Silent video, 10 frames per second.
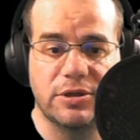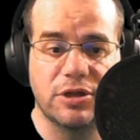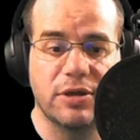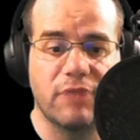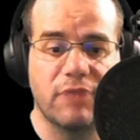So
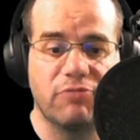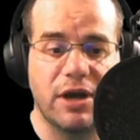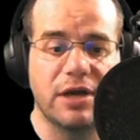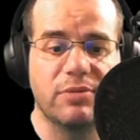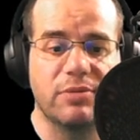that
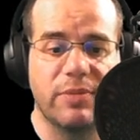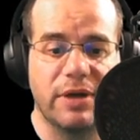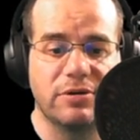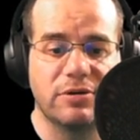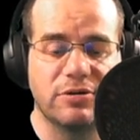random
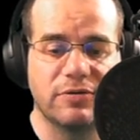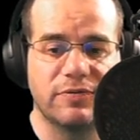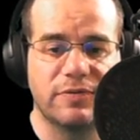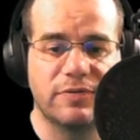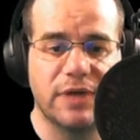amount of
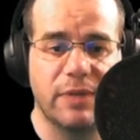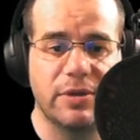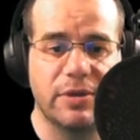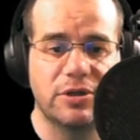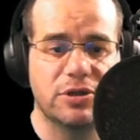
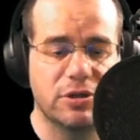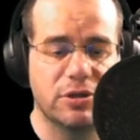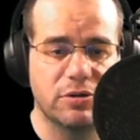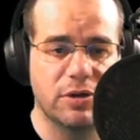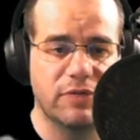damage that
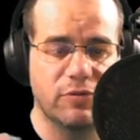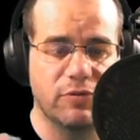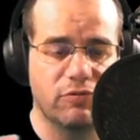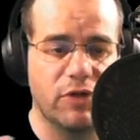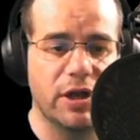if you're
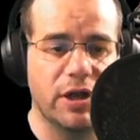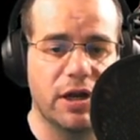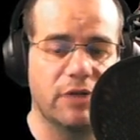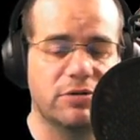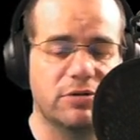right
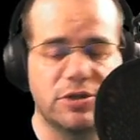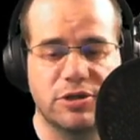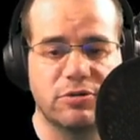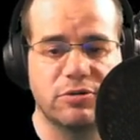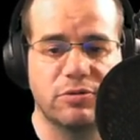close
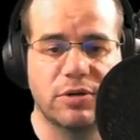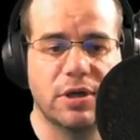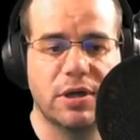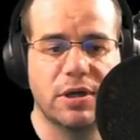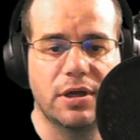to
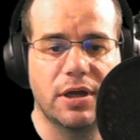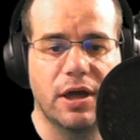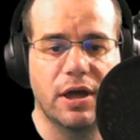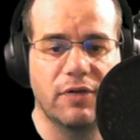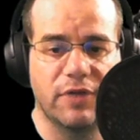
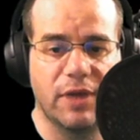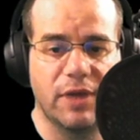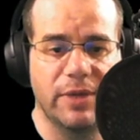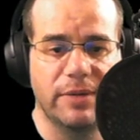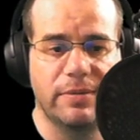
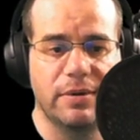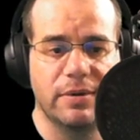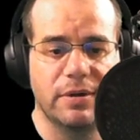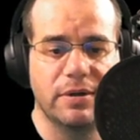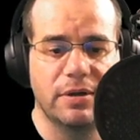overcoming
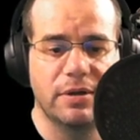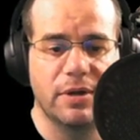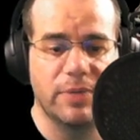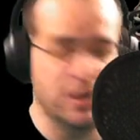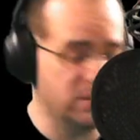
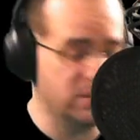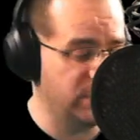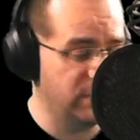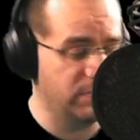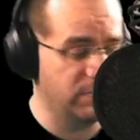appears to
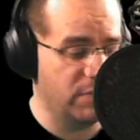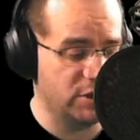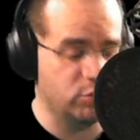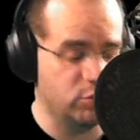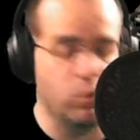be
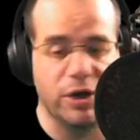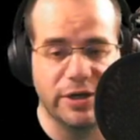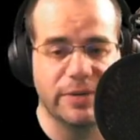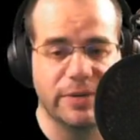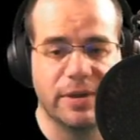much wider,